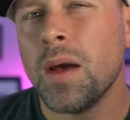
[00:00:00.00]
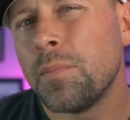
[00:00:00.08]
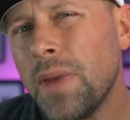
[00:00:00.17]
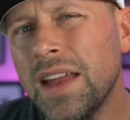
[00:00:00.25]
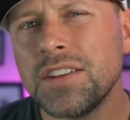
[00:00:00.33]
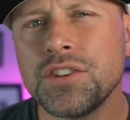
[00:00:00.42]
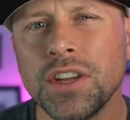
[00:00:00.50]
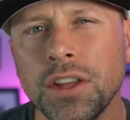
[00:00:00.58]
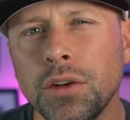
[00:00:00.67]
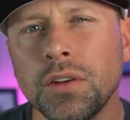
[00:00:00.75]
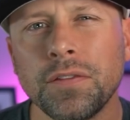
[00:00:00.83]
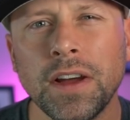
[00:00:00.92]
Managing
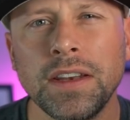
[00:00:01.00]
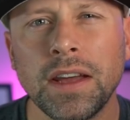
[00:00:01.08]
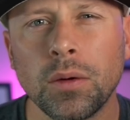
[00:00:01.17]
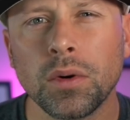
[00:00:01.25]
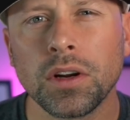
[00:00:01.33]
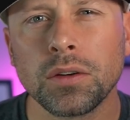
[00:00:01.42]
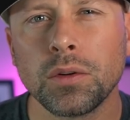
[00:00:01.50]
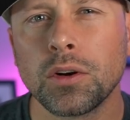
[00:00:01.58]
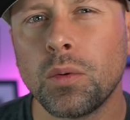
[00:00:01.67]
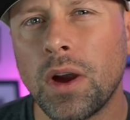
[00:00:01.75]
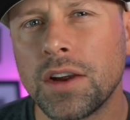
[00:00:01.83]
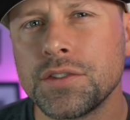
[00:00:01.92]
a Unifi network
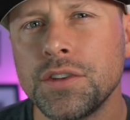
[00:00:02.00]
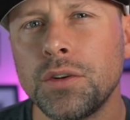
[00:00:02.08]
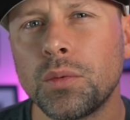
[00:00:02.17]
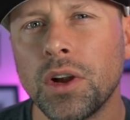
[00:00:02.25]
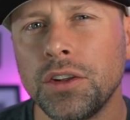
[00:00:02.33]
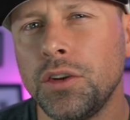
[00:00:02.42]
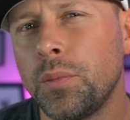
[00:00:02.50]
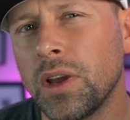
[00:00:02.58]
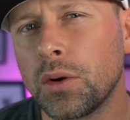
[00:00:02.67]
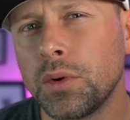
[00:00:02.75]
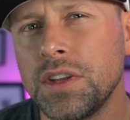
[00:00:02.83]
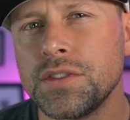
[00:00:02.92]
requires you to run
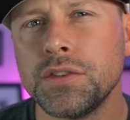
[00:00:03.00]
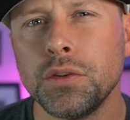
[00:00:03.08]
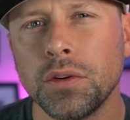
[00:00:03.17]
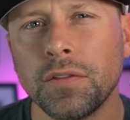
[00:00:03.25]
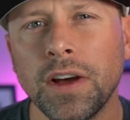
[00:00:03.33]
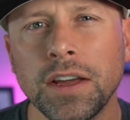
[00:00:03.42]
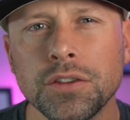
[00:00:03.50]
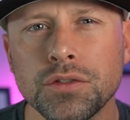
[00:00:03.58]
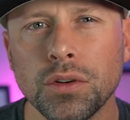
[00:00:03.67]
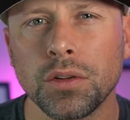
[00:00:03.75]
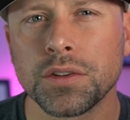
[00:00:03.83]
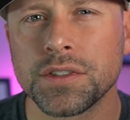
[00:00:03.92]
Ubiquiti's Unifi
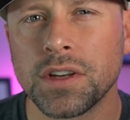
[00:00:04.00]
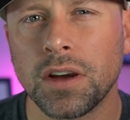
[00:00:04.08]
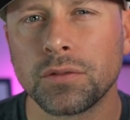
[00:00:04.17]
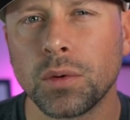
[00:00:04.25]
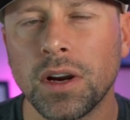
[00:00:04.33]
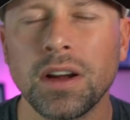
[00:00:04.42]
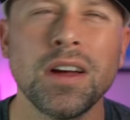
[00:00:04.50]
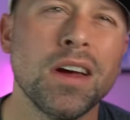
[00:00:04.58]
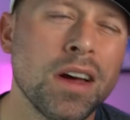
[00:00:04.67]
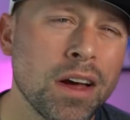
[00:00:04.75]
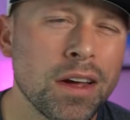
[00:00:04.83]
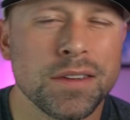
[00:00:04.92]
Controller software
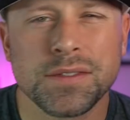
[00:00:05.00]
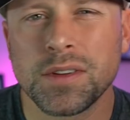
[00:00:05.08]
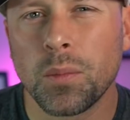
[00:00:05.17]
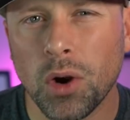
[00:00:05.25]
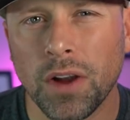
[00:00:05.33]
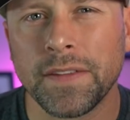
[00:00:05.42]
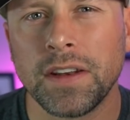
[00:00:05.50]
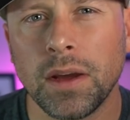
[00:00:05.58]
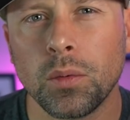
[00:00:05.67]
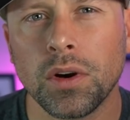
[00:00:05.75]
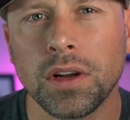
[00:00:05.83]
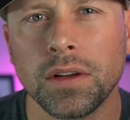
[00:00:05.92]
uh, somewhere on the
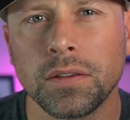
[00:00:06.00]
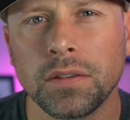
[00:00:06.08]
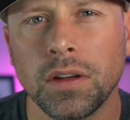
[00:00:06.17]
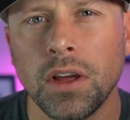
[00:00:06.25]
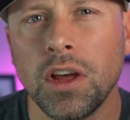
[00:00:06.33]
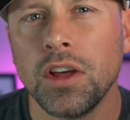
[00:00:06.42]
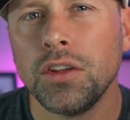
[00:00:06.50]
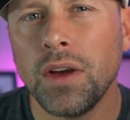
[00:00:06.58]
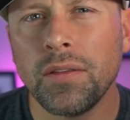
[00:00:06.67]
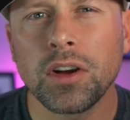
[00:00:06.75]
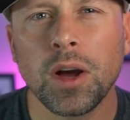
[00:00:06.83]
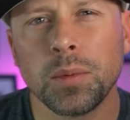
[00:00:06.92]
network. You
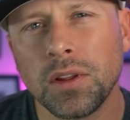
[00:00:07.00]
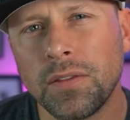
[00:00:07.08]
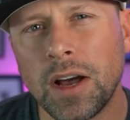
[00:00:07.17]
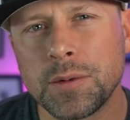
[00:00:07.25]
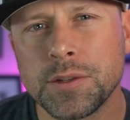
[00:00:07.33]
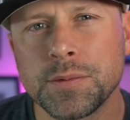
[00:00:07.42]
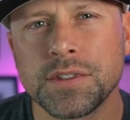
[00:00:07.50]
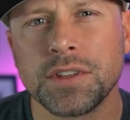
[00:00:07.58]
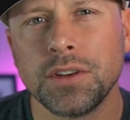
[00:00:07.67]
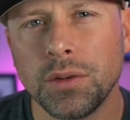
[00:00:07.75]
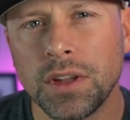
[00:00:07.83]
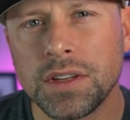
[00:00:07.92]
have a couple of options
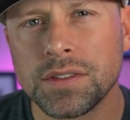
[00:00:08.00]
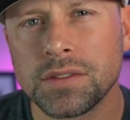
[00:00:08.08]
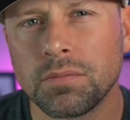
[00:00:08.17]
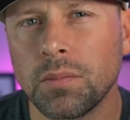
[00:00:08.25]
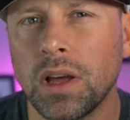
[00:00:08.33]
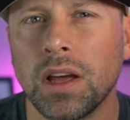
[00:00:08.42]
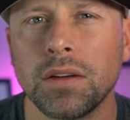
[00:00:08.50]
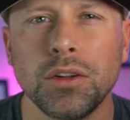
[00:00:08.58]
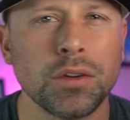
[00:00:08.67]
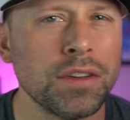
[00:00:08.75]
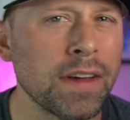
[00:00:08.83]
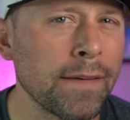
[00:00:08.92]
to do this. Uh,
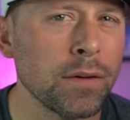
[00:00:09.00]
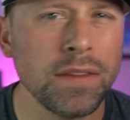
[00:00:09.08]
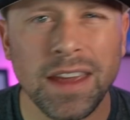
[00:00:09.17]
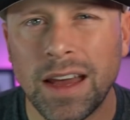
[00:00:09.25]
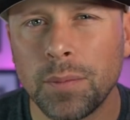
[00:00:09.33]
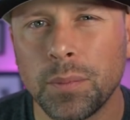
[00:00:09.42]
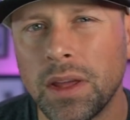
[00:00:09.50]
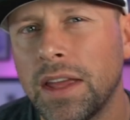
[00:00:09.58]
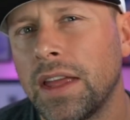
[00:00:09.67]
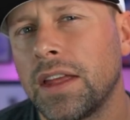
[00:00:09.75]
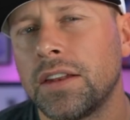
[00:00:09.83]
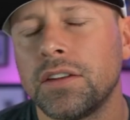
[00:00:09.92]
you can download the app
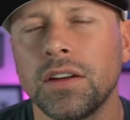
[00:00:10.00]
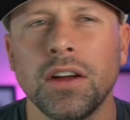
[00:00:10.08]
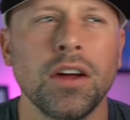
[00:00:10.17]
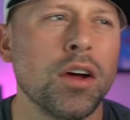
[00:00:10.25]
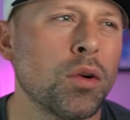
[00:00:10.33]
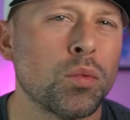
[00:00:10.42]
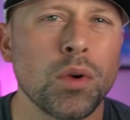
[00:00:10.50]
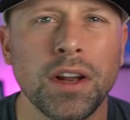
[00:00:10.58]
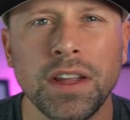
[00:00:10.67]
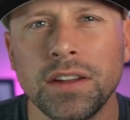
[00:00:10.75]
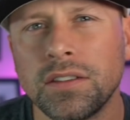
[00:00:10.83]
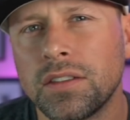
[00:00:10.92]
and
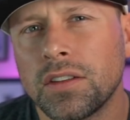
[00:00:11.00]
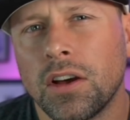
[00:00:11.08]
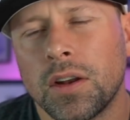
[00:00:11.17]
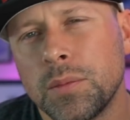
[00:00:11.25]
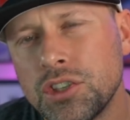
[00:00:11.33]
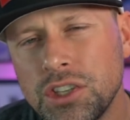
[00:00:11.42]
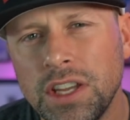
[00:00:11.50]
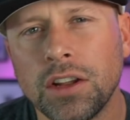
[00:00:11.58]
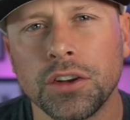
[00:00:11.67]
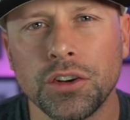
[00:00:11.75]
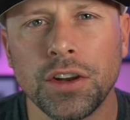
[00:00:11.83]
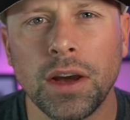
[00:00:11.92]
run it on a machine
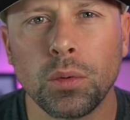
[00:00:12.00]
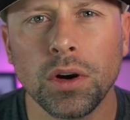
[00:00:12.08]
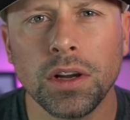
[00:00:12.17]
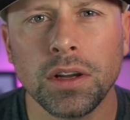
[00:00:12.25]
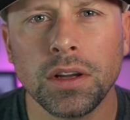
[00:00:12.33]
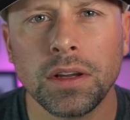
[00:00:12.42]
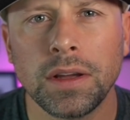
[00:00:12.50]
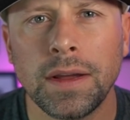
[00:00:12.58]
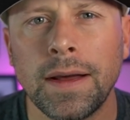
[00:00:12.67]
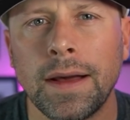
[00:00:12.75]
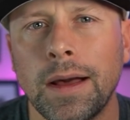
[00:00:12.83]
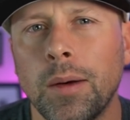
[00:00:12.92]
on your network.
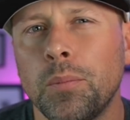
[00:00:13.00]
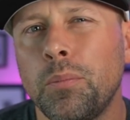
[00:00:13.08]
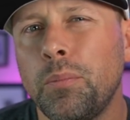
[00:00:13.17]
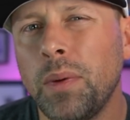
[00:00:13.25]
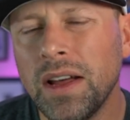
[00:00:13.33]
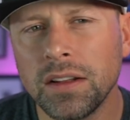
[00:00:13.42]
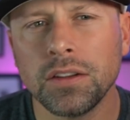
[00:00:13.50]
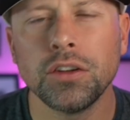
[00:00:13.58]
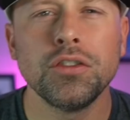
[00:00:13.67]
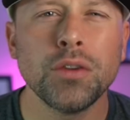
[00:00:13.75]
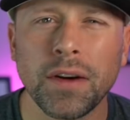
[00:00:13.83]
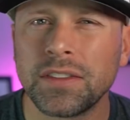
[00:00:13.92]
Um, but you
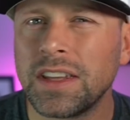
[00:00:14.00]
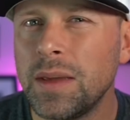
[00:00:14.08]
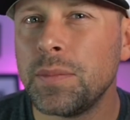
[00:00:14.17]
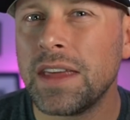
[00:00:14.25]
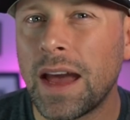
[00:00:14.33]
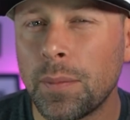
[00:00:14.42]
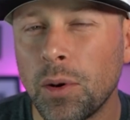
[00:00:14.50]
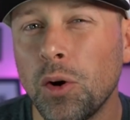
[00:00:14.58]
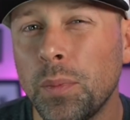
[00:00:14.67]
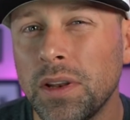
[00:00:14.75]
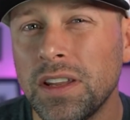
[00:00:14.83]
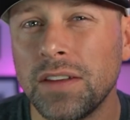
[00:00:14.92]
do have to keep the app
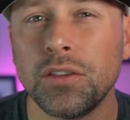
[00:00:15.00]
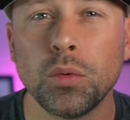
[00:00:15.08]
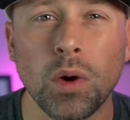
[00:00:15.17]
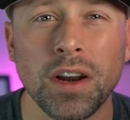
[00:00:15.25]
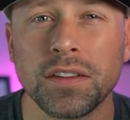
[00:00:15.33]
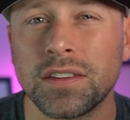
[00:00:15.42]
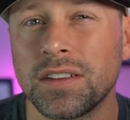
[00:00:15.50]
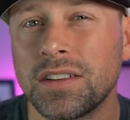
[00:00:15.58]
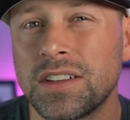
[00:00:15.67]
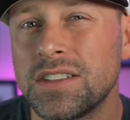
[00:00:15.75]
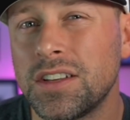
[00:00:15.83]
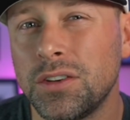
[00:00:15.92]
open if you want it to
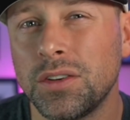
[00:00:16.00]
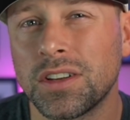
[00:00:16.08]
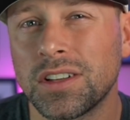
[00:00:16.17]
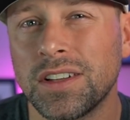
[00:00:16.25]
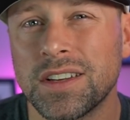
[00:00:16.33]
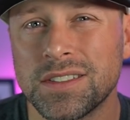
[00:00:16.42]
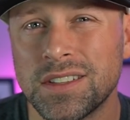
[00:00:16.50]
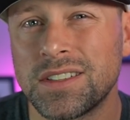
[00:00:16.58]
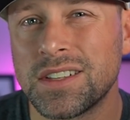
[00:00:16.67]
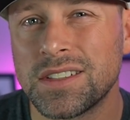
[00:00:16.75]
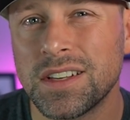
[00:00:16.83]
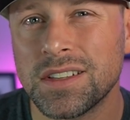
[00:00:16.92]
continue to collect
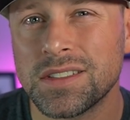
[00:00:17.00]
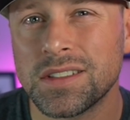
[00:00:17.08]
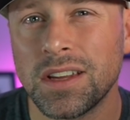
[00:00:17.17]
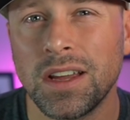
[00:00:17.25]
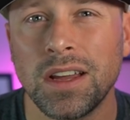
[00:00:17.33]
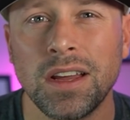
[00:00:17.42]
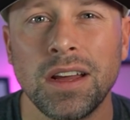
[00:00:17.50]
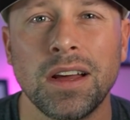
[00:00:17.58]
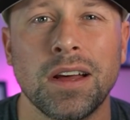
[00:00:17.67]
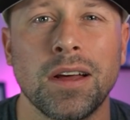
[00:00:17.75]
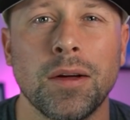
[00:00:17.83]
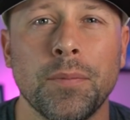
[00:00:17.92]
statistics.
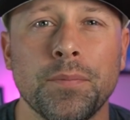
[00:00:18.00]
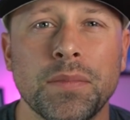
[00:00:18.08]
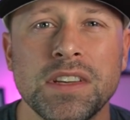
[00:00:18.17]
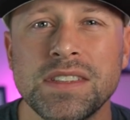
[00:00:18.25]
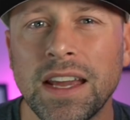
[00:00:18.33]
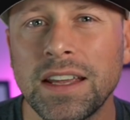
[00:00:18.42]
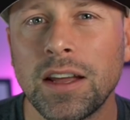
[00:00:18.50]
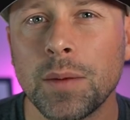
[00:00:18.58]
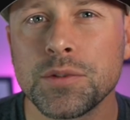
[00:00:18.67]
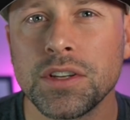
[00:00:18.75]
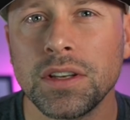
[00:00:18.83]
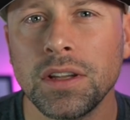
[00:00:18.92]
Um, the second
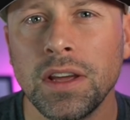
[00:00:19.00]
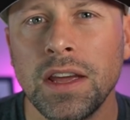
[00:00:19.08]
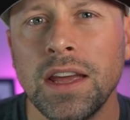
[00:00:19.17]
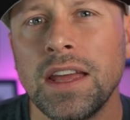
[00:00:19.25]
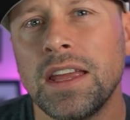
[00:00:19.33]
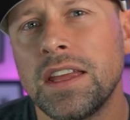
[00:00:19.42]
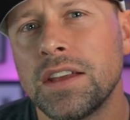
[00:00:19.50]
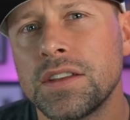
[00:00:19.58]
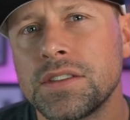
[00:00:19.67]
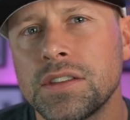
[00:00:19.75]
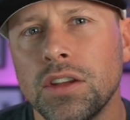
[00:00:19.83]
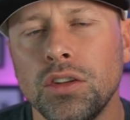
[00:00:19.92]
option
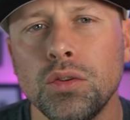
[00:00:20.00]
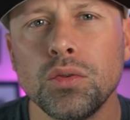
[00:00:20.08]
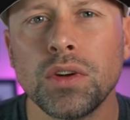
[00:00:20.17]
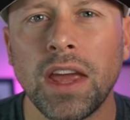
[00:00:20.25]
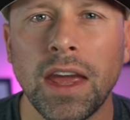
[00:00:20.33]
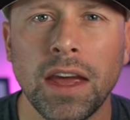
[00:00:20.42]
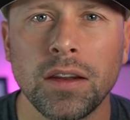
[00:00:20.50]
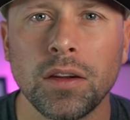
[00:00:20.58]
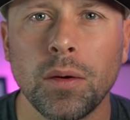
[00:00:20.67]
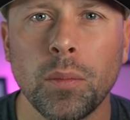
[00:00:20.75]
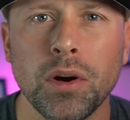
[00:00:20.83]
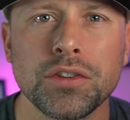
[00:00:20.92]
is you can
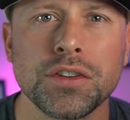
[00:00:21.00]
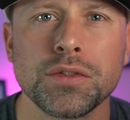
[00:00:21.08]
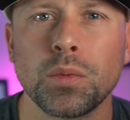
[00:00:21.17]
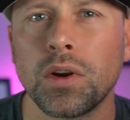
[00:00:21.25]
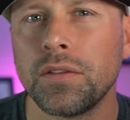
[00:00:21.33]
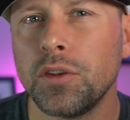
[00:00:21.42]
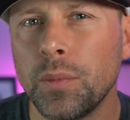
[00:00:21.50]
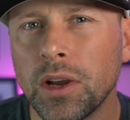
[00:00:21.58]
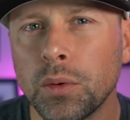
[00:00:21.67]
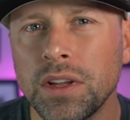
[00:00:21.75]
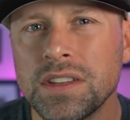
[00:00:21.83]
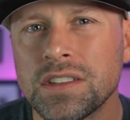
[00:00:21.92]
purchase one of
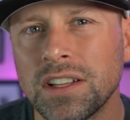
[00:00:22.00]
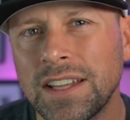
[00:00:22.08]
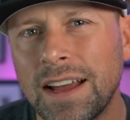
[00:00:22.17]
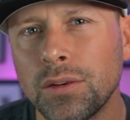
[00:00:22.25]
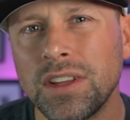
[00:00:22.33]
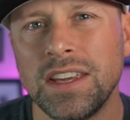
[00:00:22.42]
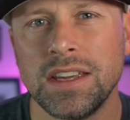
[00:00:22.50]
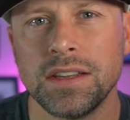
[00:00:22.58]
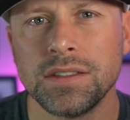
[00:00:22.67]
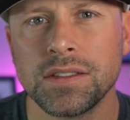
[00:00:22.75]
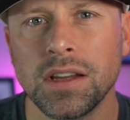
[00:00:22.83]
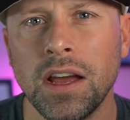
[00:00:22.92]
Ubiquiti's cloud
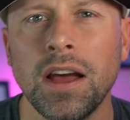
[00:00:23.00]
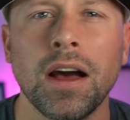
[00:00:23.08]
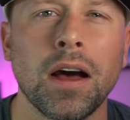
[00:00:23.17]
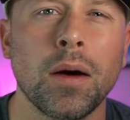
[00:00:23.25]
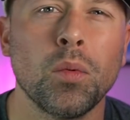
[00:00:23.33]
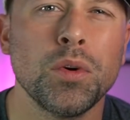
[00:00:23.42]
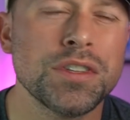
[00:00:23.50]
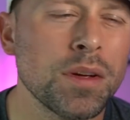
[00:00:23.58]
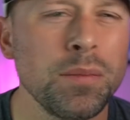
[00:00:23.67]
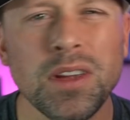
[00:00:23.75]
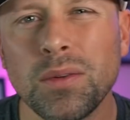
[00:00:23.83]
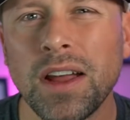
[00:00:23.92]
keys, uh, which
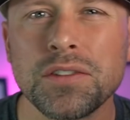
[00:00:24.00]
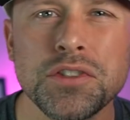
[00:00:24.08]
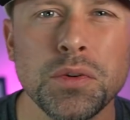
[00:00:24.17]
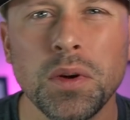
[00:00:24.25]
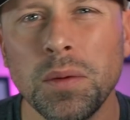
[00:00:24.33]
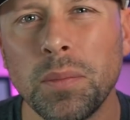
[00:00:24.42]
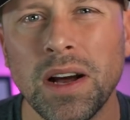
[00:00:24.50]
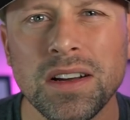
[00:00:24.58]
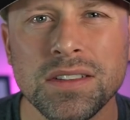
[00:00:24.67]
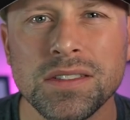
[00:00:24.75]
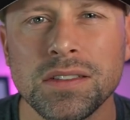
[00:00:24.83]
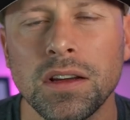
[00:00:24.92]
can be around two hundred
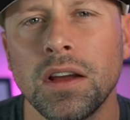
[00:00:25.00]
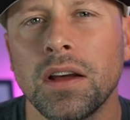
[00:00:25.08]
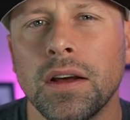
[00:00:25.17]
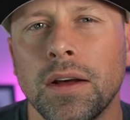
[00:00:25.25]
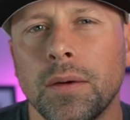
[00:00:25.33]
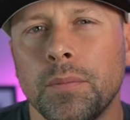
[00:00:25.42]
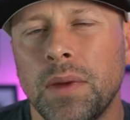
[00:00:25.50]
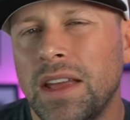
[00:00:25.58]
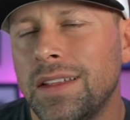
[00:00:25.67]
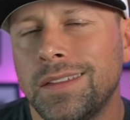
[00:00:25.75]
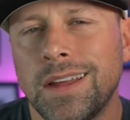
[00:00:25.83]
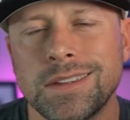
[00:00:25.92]
bucks. Um,
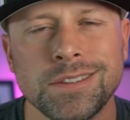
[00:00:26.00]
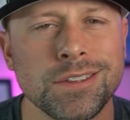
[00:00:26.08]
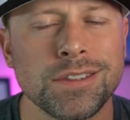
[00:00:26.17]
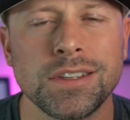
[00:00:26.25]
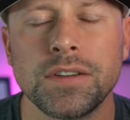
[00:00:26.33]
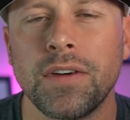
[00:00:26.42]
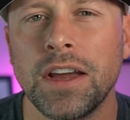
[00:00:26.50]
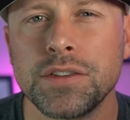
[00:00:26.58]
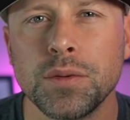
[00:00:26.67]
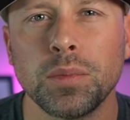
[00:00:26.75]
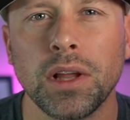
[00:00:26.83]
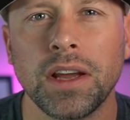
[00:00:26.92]
and that's just a device
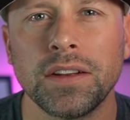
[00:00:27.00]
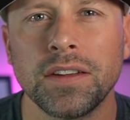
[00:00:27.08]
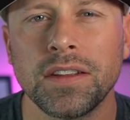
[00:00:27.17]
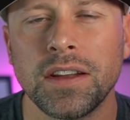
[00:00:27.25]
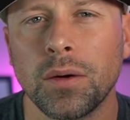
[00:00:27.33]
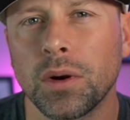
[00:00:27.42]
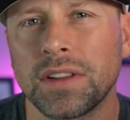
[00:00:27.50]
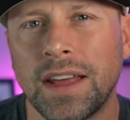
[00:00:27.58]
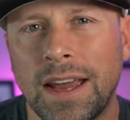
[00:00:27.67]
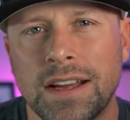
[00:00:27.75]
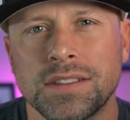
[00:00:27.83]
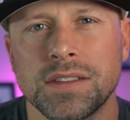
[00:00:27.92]
you plug into the network
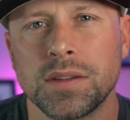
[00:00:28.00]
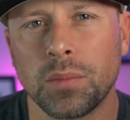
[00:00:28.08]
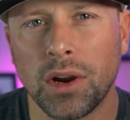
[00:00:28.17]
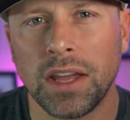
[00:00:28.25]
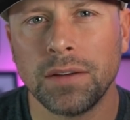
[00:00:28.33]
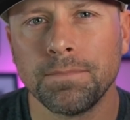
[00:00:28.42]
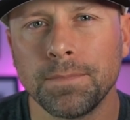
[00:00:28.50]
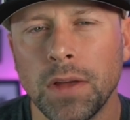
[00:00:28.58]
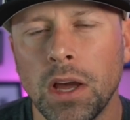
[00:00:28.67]
that acts as the brain.